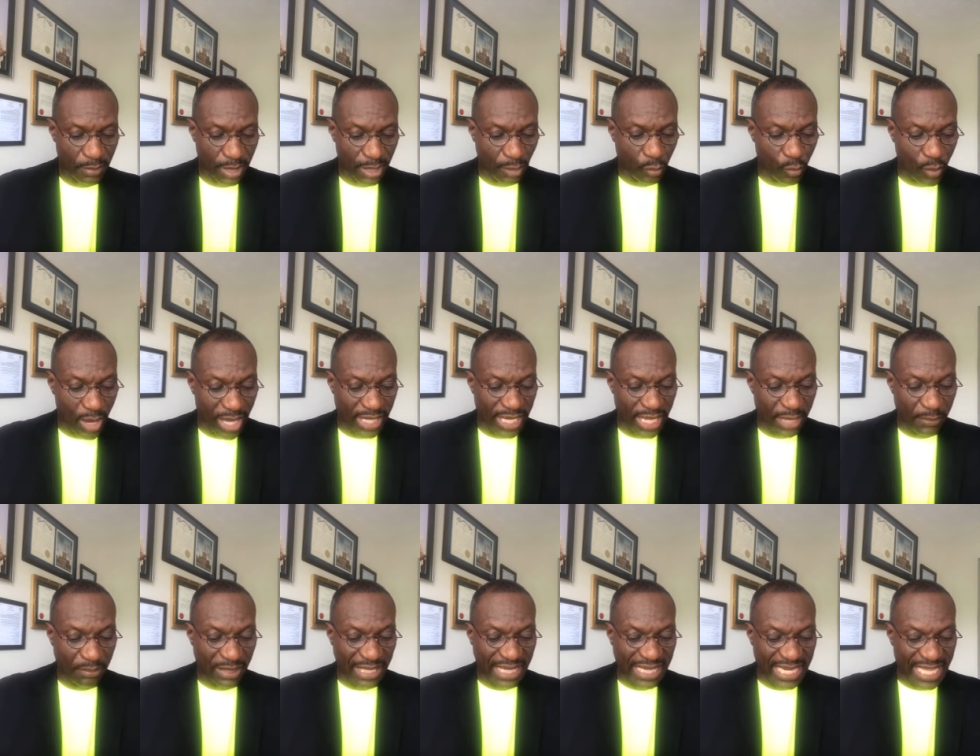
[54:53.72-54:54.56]
But when
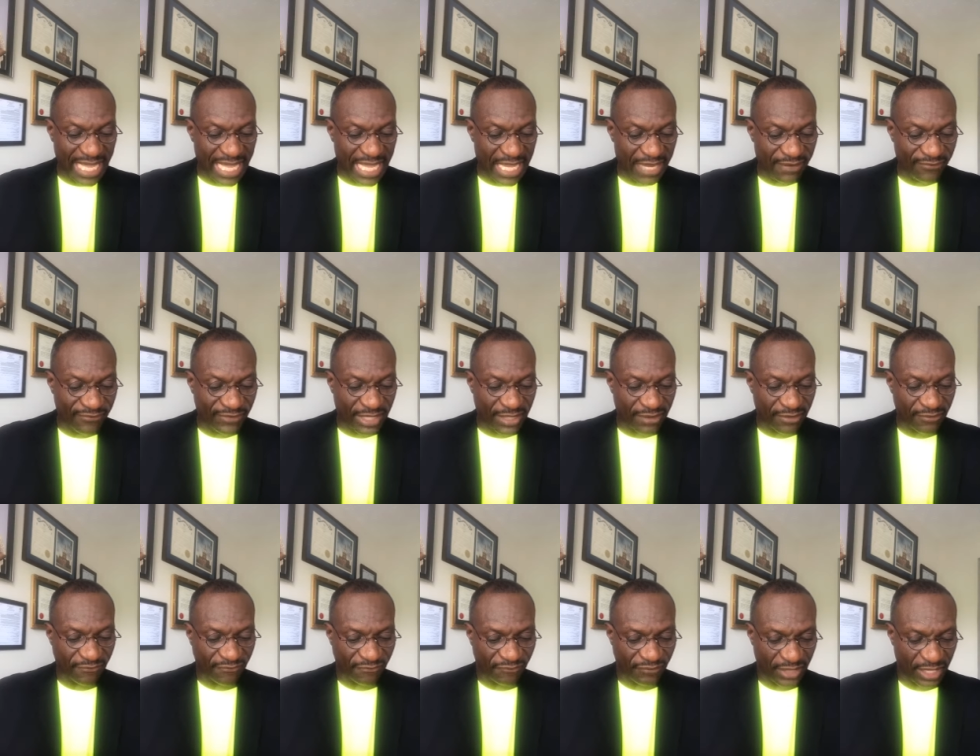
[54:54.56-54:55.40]
they believed
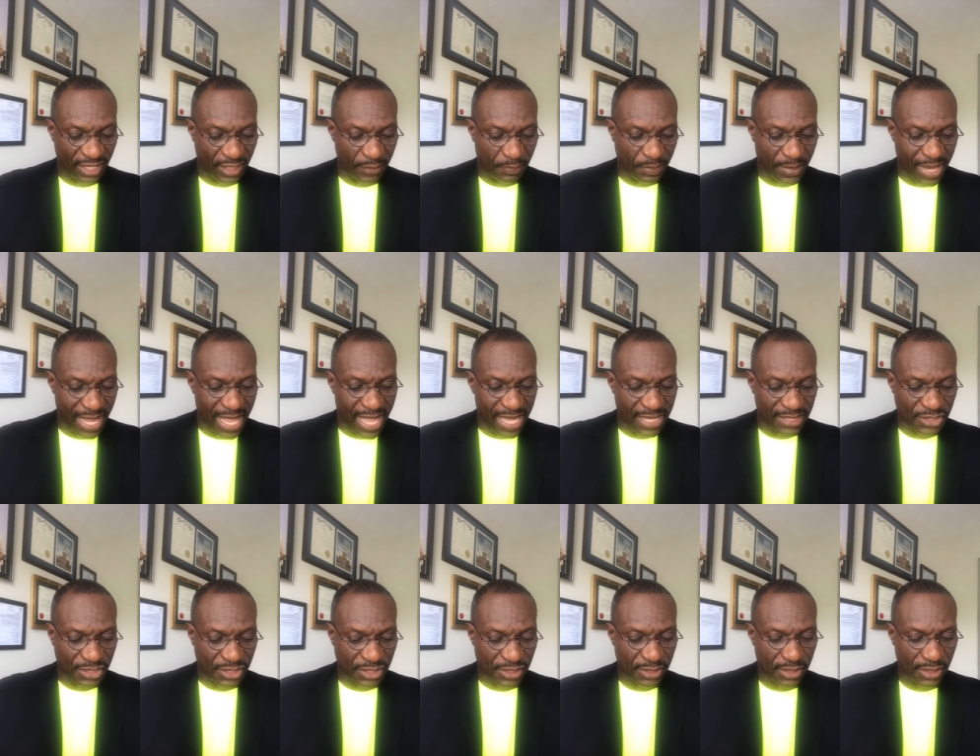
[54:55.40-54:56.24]
Philip
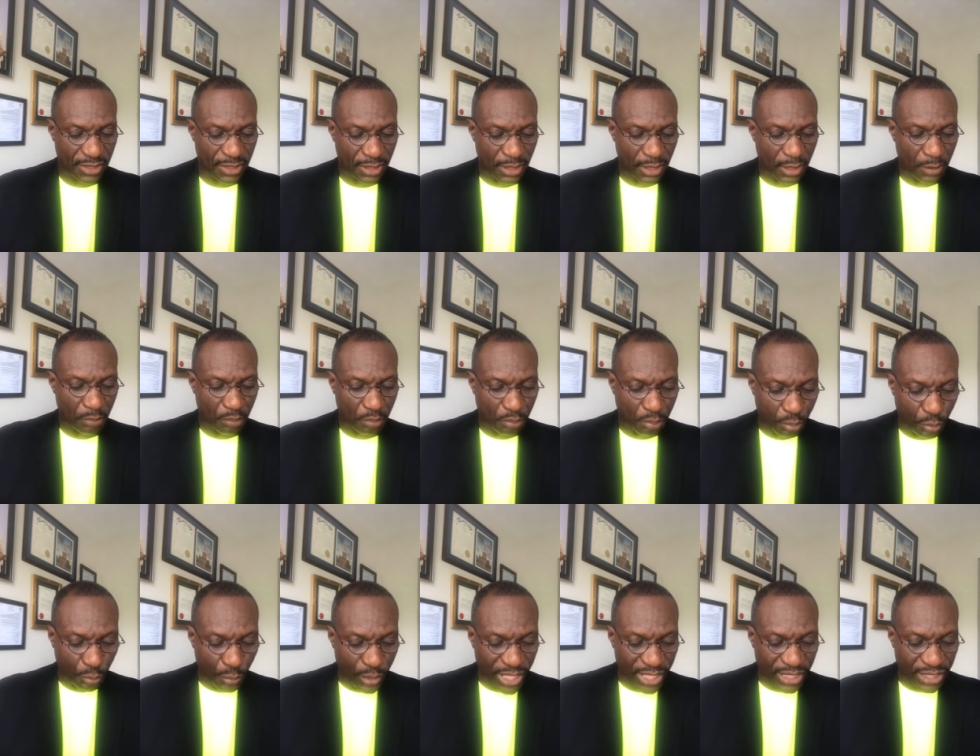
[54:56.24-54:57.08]
as
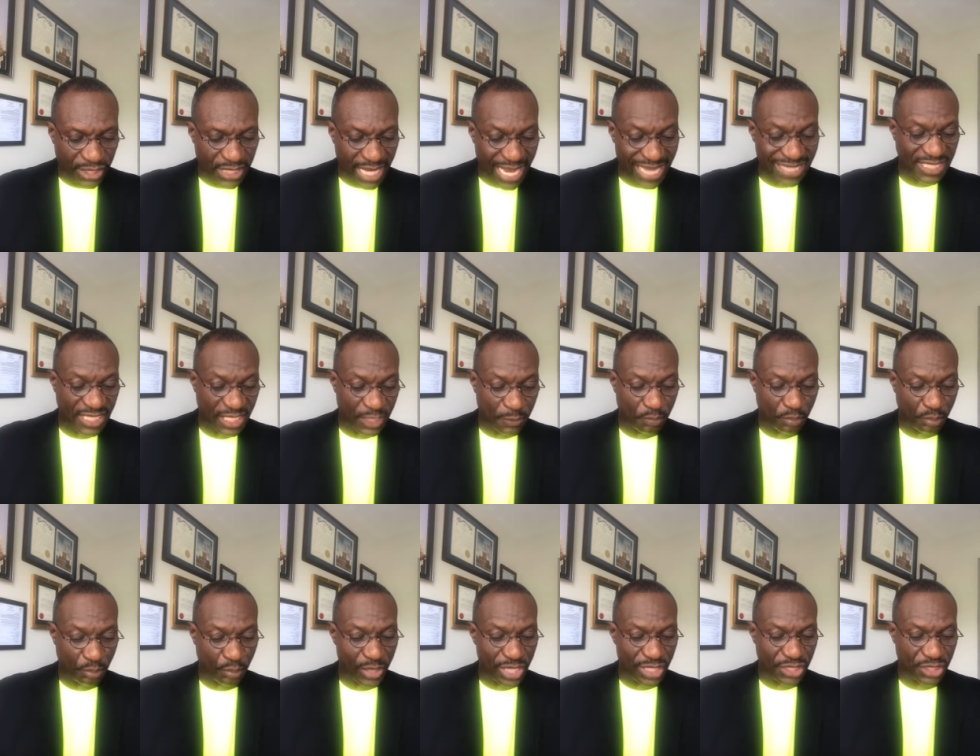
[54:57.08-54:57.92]
preached, as he
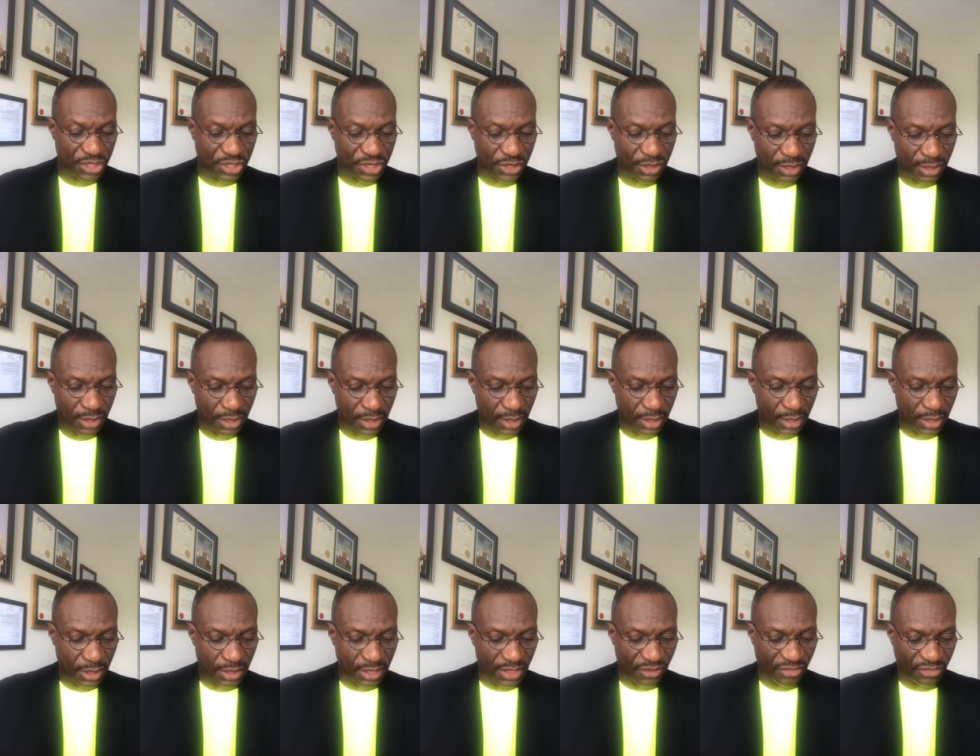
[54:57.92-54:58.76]
preached
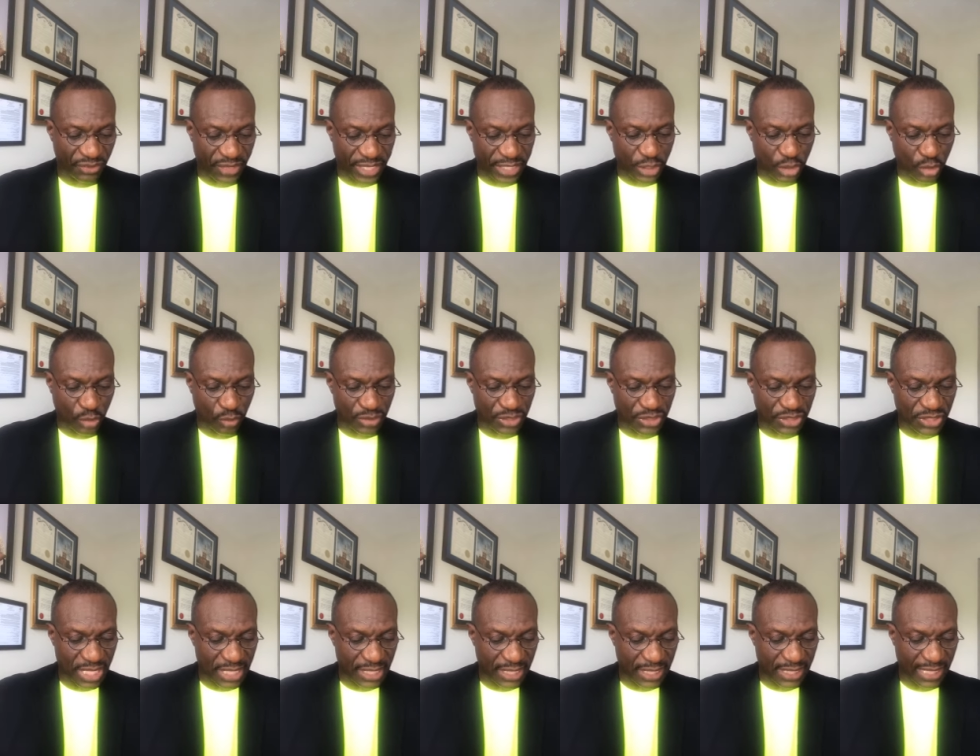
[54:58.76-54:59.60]
the things
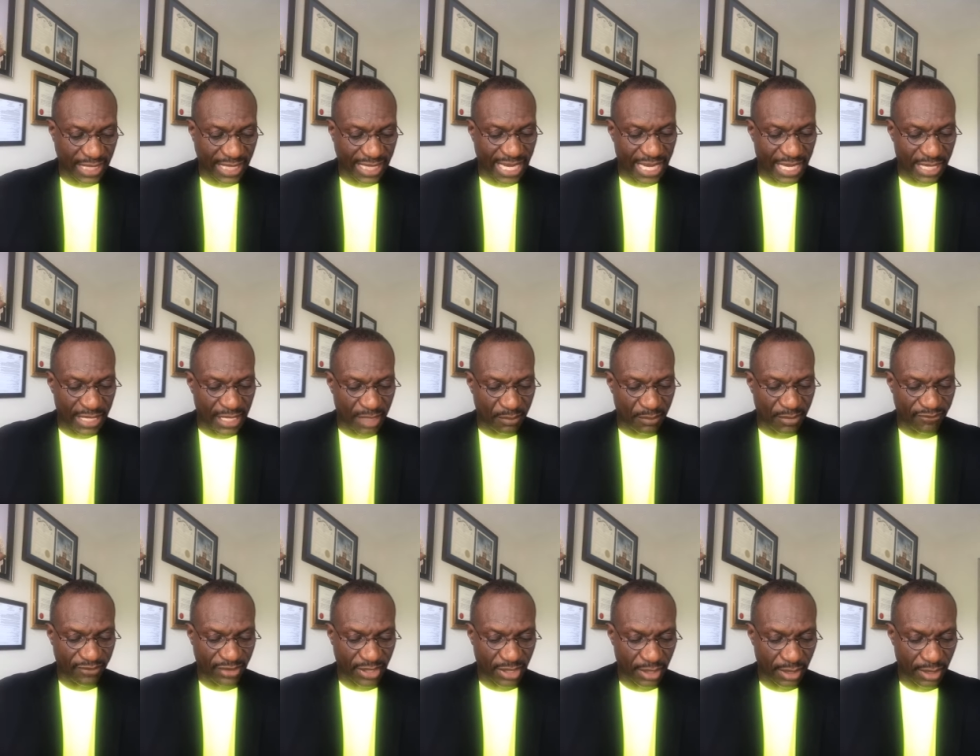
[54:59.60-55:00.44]
concerning the
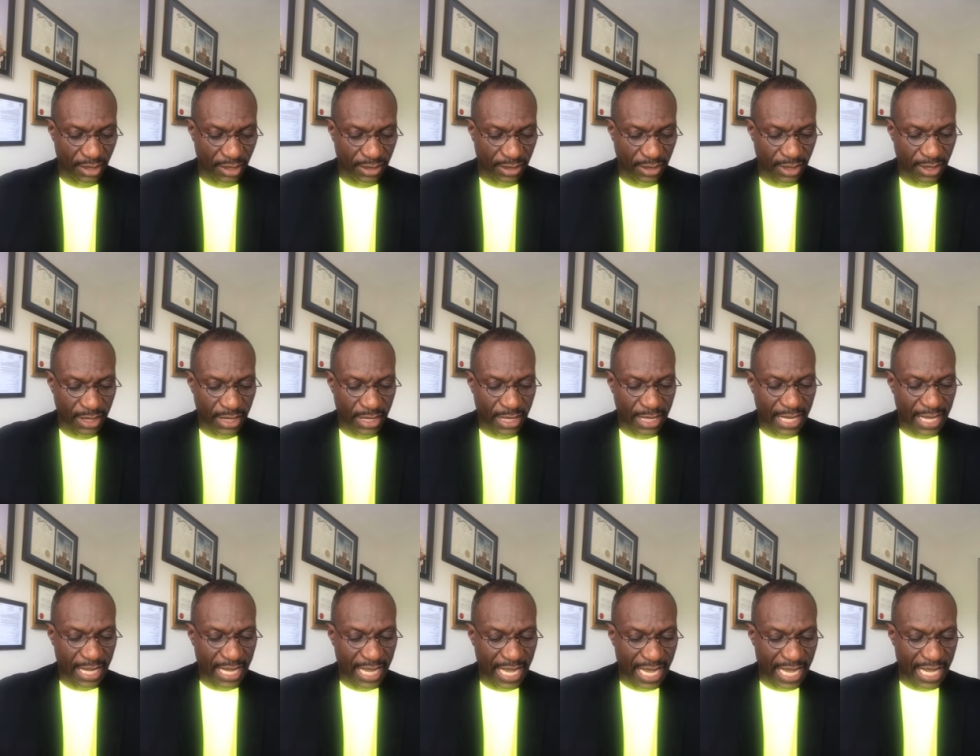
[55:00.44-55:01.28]
kingdom of God
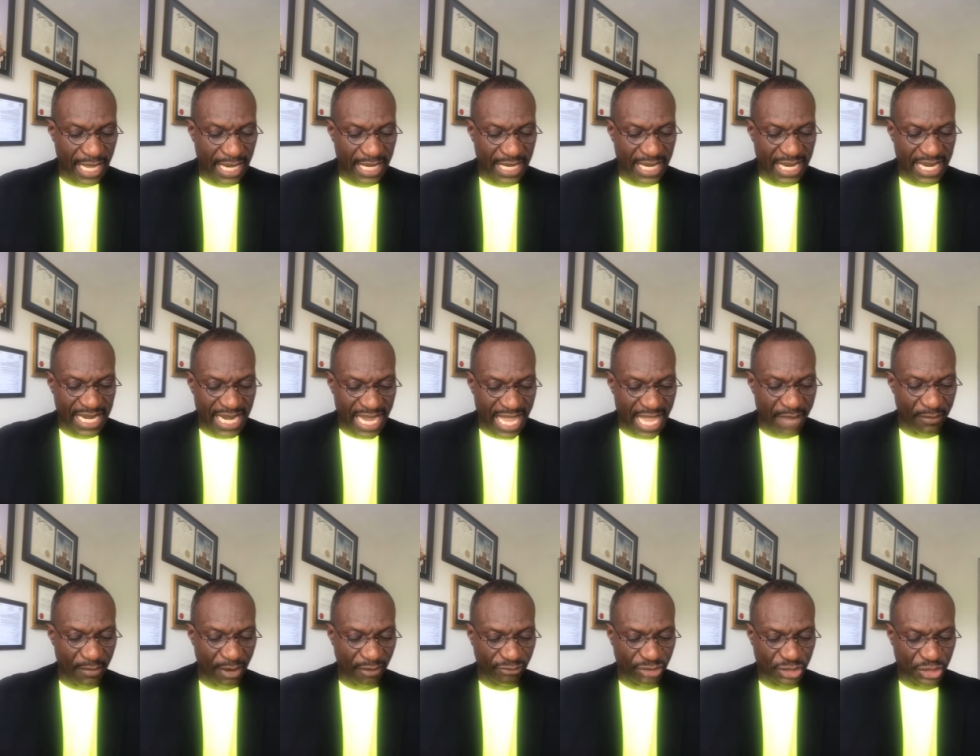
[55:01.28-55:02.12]
and the
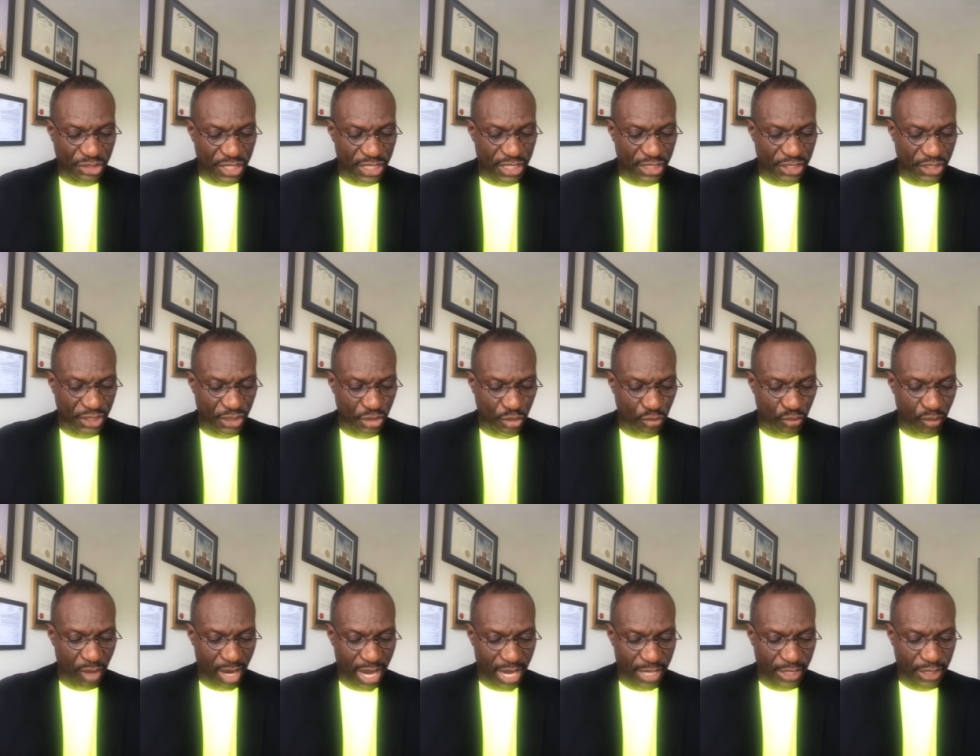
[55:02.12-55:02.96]
name of Jesus
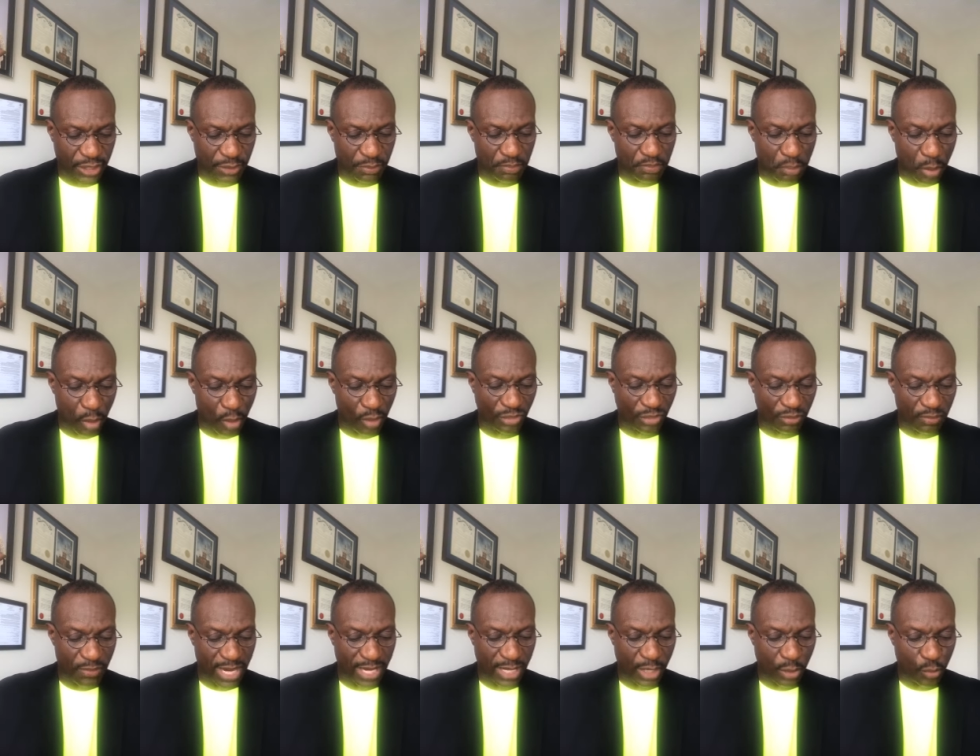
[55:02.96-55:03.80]
Christ,
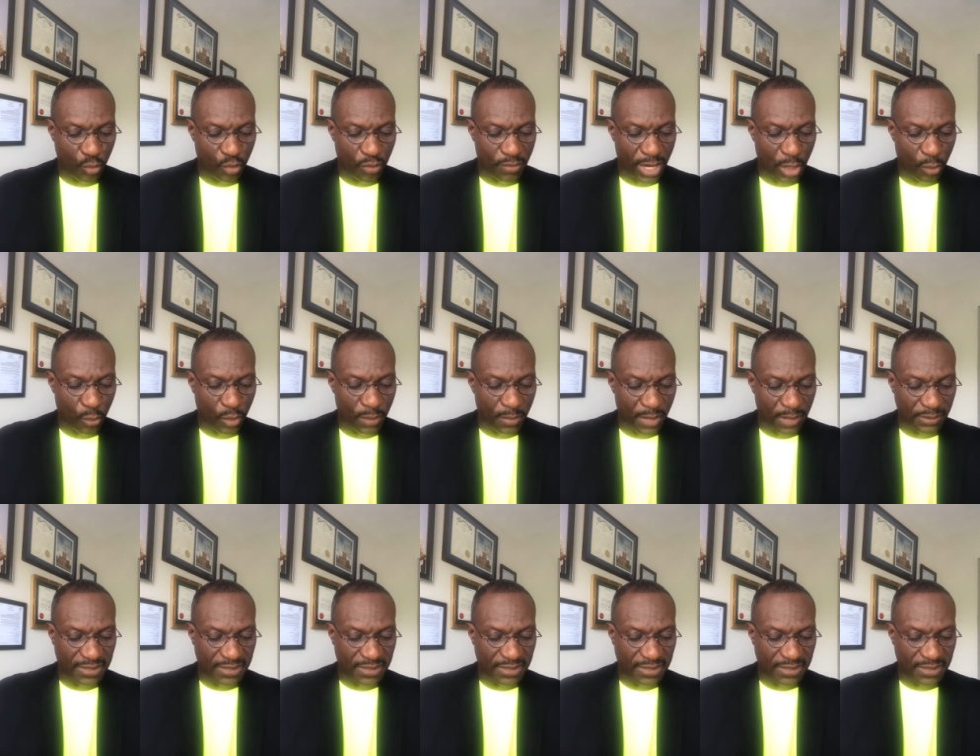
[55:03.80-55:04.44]
both men and women were